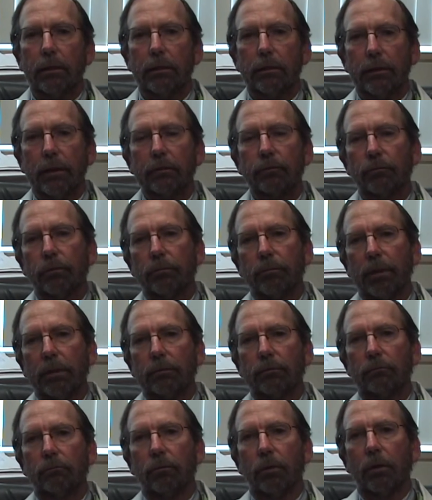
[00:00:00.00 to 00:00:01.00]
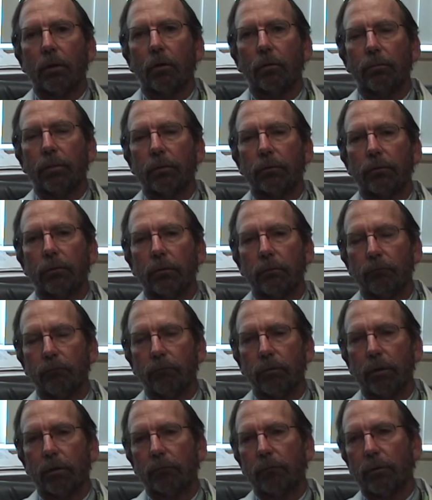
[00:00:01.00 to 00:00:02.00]
That's what makes Rehoboth
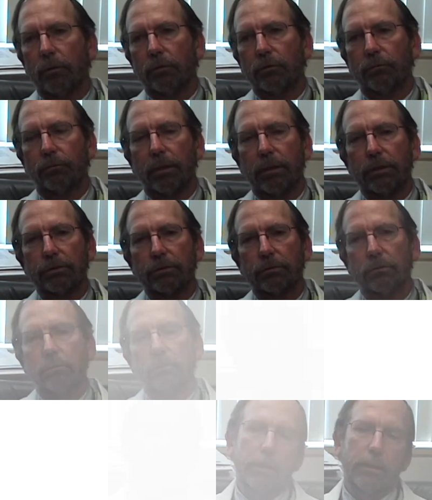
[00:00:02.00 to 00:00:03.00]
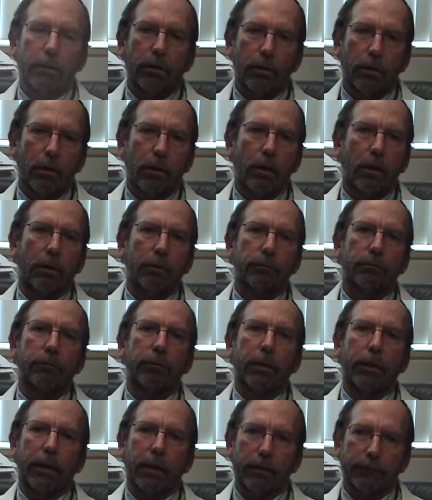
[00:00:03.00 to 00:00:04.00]
very, very special, because
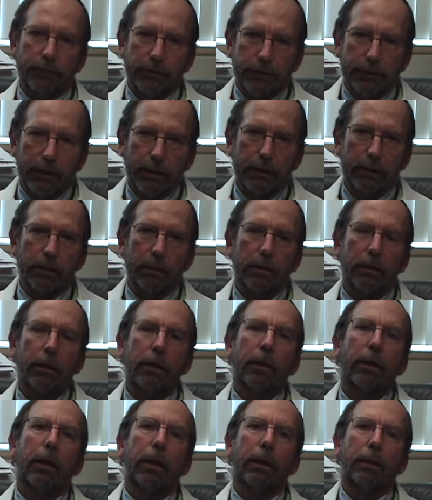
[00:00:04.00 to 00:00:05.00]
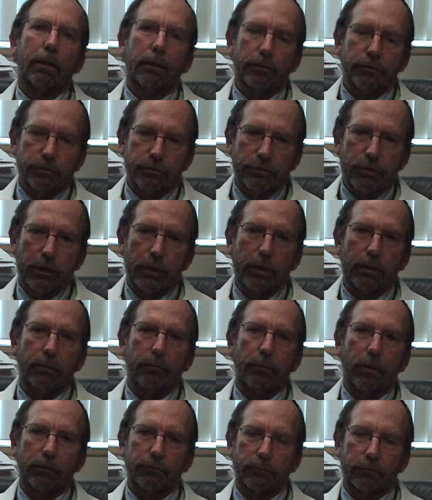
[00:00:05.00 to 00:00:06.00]
they have the data and understand
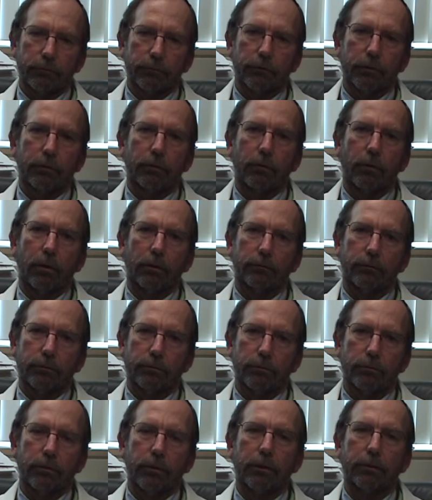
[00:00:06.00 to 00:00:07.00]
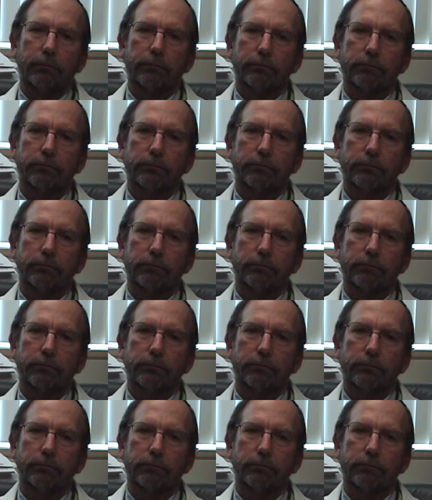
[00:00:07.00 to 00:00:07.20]
muscles that cross the joint.